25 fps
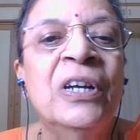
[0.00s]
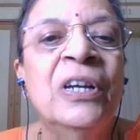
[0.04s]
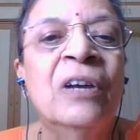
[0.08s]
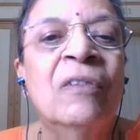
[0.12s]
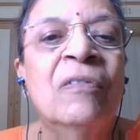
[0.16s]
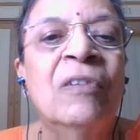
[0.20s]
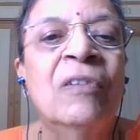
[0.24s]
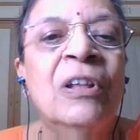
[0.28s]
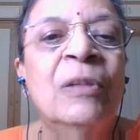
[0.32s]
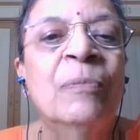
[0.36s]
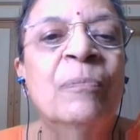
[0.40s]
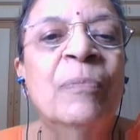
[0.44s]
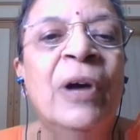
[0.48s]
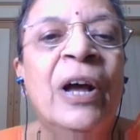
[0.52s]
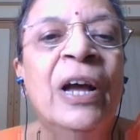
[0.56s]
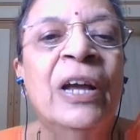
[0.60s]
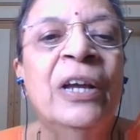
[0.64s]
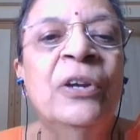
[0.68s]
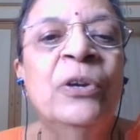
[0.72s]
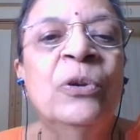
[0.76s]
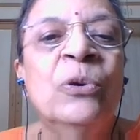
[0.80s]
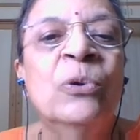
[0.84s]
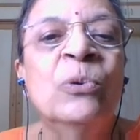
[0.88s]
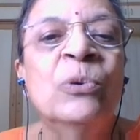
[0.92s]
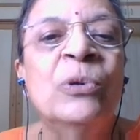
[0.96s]
given by
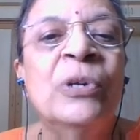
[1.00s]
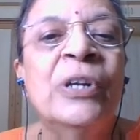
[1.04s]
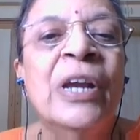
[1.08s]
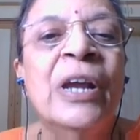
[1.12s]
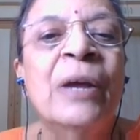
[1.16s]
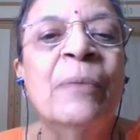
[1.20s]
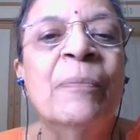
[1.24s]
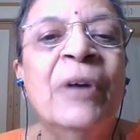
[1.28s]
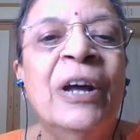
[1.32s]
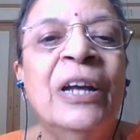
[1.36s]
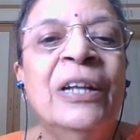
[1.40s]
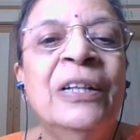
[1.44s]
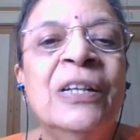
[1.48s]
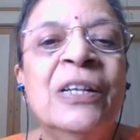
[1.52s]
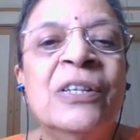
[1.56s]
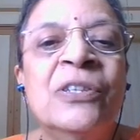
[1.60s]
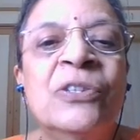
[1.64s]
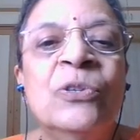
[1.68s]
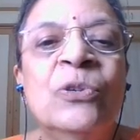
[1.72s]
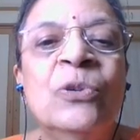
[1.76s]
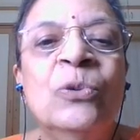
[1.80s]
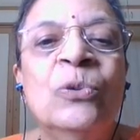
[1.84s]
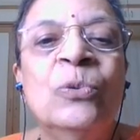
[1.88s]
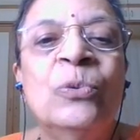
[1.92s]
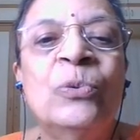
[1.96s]
ut minus
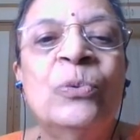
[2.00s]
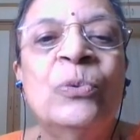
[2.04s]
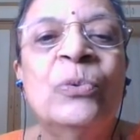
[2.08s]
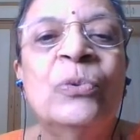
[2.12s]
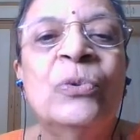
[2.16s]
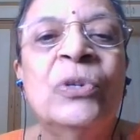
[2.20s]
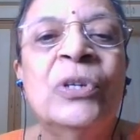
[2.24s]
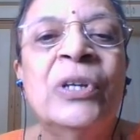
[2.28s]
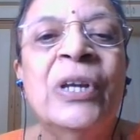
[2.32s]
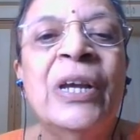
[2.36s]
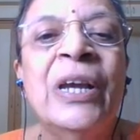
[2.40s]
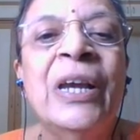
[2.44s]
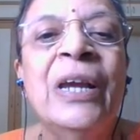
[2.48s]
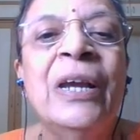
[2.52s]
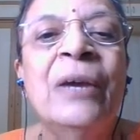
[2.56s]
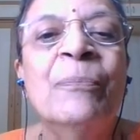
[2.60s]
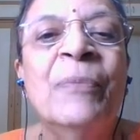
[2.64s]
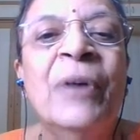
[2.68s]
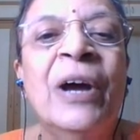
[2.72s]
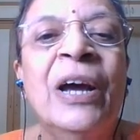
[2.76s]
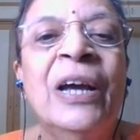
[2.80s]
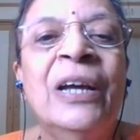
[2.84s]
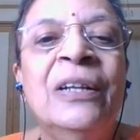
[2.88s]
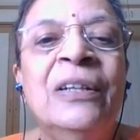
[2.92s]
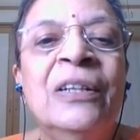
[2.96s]
ut
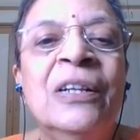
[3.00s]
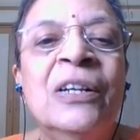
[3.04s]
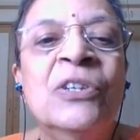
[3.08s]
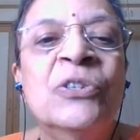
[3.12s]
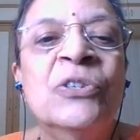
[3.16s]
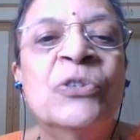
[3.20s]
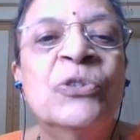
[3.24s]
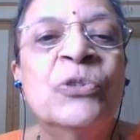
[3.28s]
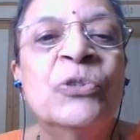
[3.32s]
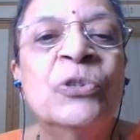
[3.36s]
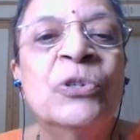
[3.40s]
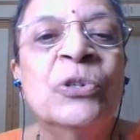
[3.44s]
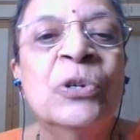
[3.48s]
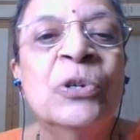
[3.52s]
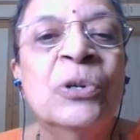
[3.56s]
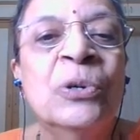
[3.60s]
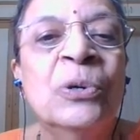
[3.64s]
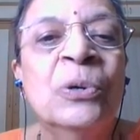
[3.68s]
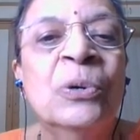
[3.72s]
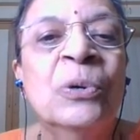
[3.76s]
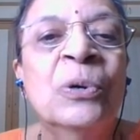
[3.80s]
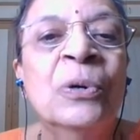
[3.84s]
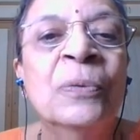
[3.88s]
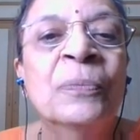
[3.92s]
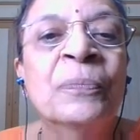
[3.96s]
minus
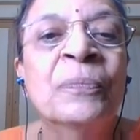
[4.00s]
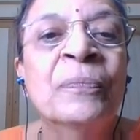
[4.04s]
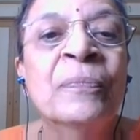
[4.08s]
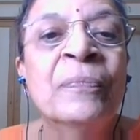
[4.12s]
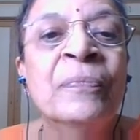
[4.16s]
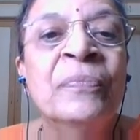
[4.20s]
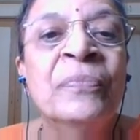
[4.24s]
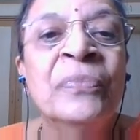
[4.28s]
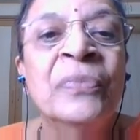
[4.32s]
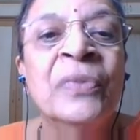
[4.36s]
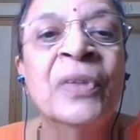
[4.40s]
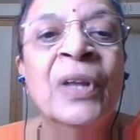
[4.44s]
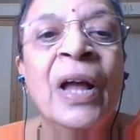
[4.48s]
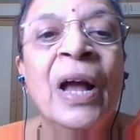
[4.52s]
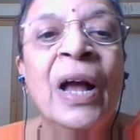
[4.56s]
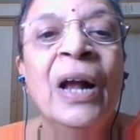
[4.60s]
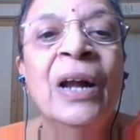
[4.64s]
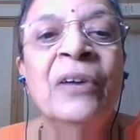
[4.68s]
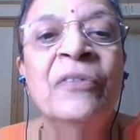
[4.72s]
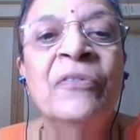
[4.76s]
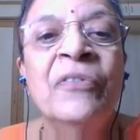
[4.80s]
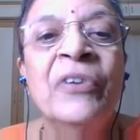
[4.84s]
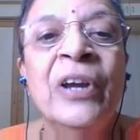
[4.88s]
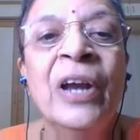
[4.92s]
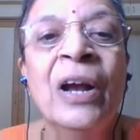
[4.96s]
2
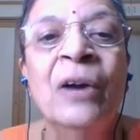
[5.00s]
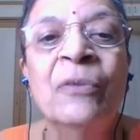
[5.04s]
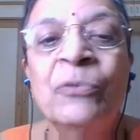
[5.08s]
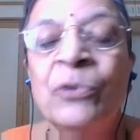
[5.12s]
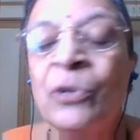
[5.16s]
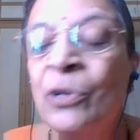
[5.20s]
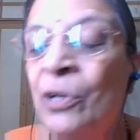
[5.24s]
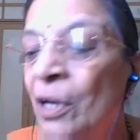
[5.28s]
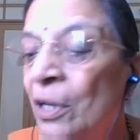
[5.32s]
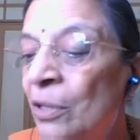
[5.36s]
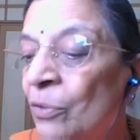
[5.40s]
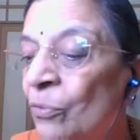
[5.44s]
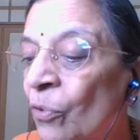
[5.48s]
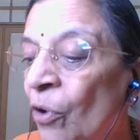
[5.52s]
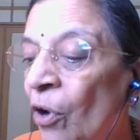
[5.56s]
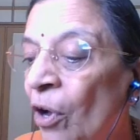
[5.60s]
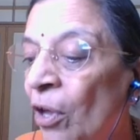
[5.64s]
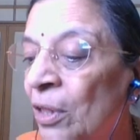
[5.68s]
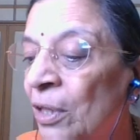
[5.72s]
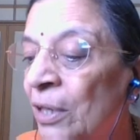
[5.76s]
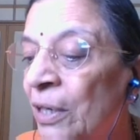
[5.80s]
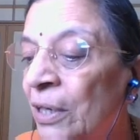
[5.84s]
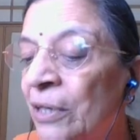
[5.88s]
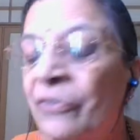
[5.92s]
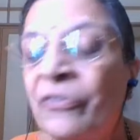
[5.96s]
and we have to
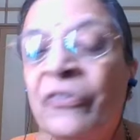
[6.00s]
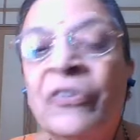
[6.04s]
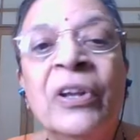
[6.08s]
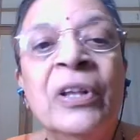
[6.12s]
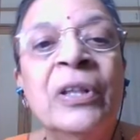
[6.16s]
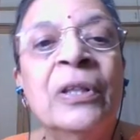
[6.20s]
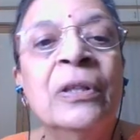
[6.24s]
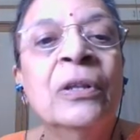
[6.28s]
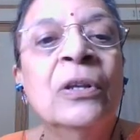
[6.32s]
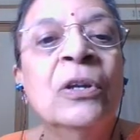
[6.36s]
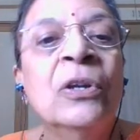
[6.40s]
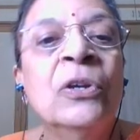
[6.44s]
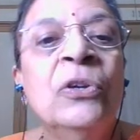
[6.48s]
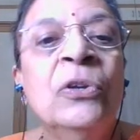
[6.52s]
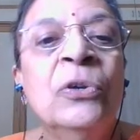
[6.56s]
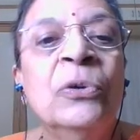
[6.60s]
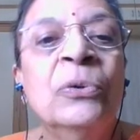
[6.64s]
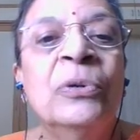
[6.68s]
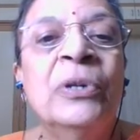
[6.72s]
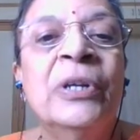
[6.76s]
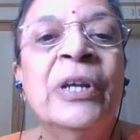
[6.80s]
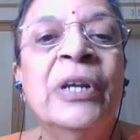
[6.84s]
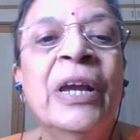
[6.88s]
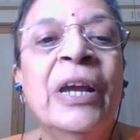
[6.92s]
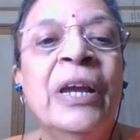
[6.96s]
convolve it with
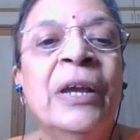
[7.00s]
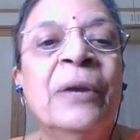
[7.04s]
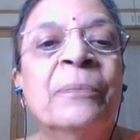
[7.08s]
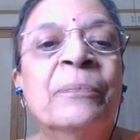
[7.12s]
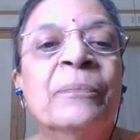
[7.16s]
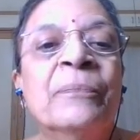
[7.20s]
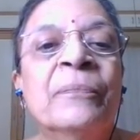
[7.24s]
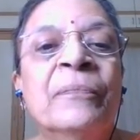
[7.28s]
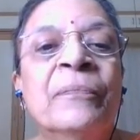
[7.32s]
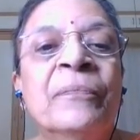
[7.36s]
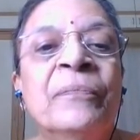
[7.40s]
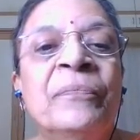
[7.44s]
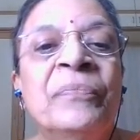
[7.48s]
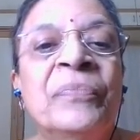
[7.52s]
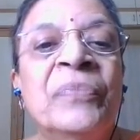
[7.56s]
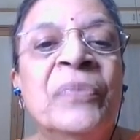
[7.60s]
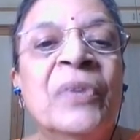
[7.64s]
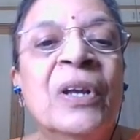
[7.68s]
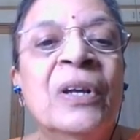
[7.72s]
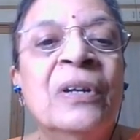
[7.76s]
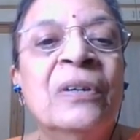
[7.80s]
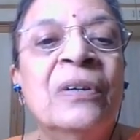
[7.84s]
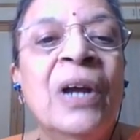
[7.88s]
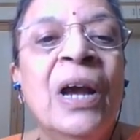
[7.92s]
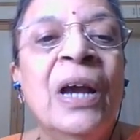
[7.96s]
ut,
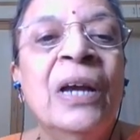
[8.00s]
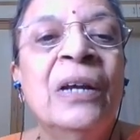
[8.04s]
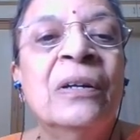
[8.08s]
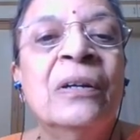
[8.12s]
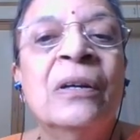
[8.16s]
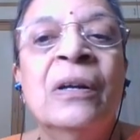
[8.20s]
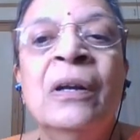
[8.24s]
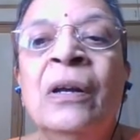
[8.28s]
right.